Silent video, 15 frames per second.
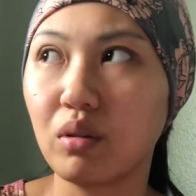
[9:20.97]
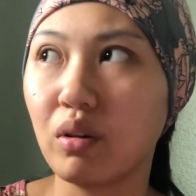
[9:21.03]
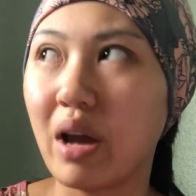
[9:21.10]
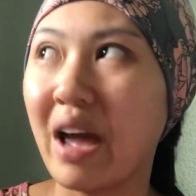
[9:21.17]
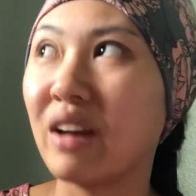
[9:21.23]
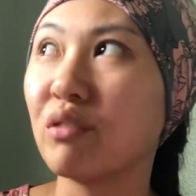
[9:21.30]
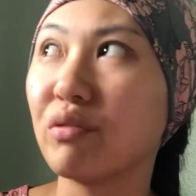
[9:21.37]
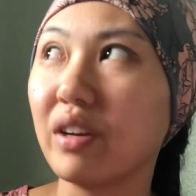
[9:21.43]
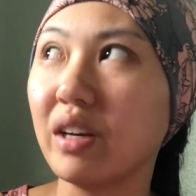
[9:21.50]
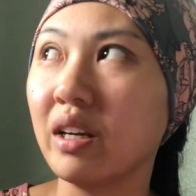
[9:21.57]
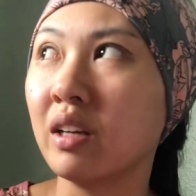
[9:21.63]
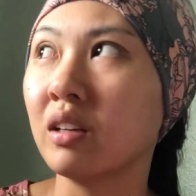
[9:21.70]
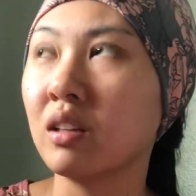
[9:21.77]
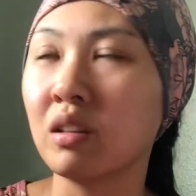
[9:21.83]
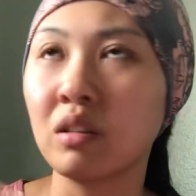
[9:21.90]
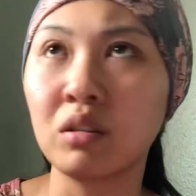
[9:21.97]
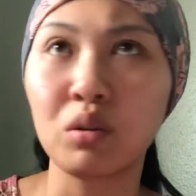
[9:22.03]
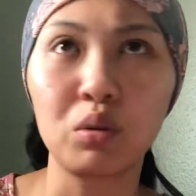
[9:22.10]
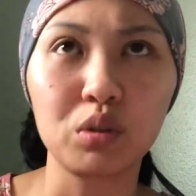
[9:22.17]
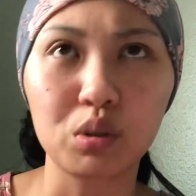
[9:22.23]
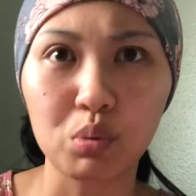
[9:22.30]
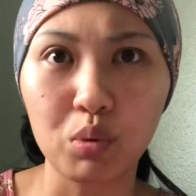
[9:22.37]
envying
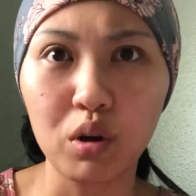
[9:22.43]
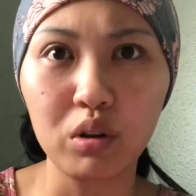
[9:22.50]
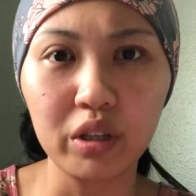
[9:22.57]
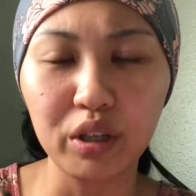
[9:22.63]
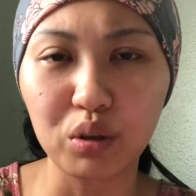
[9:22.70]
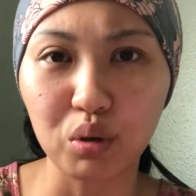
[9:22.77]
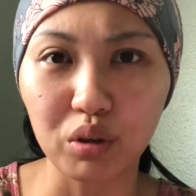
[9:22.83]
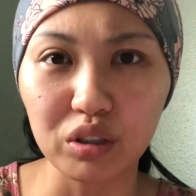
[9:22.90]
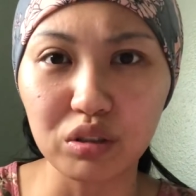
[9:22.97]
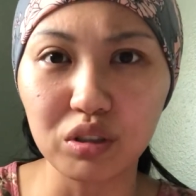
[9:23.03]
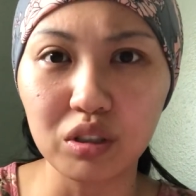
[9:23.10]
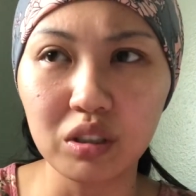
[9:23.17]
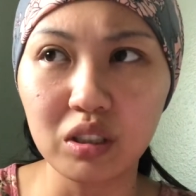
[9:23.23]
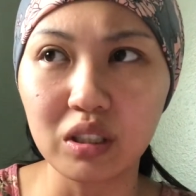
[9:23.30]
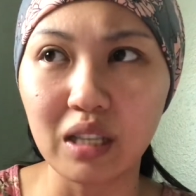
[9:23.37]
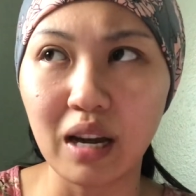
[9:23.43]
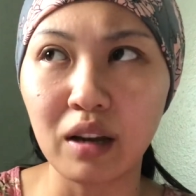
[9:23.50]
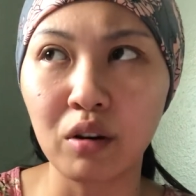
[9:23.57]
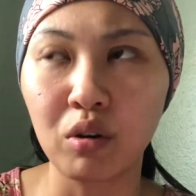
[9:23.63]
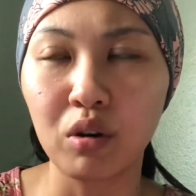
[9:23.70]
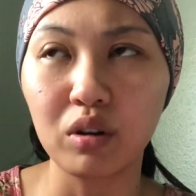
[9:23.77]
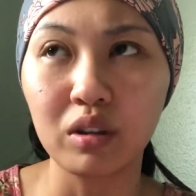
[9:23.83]
those worldly Christians that
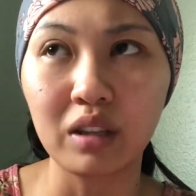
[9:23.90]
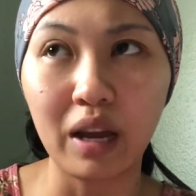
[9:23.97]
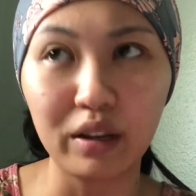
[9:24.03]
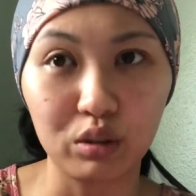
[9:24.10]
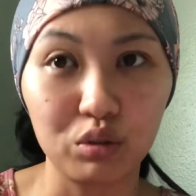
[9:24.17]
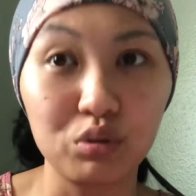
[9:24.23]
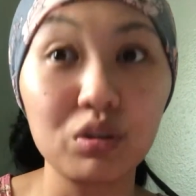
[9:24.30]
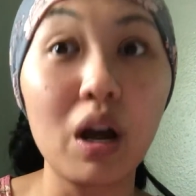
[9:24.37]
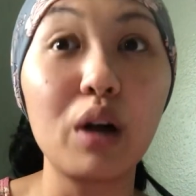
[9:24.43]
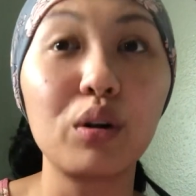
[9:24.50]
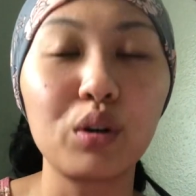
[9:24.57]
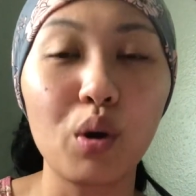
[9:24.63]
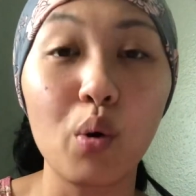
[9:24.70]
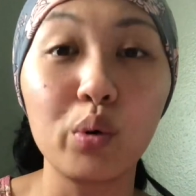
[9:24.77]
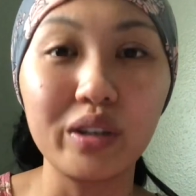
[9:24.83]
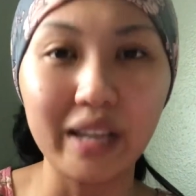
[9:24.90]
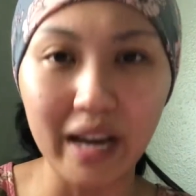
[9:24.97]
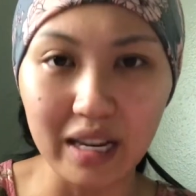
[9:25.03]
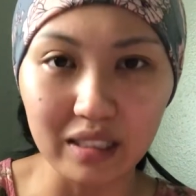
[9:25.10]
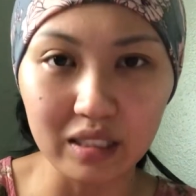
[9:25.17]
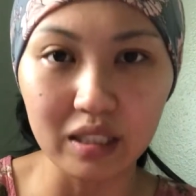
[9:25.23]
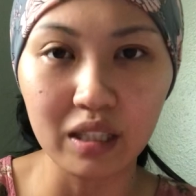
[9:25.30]
are, that do not know
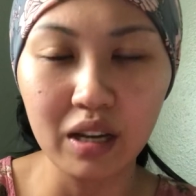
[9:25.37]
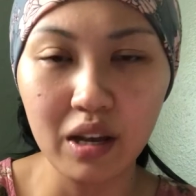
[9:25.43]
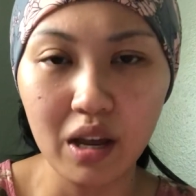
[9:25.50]
yet.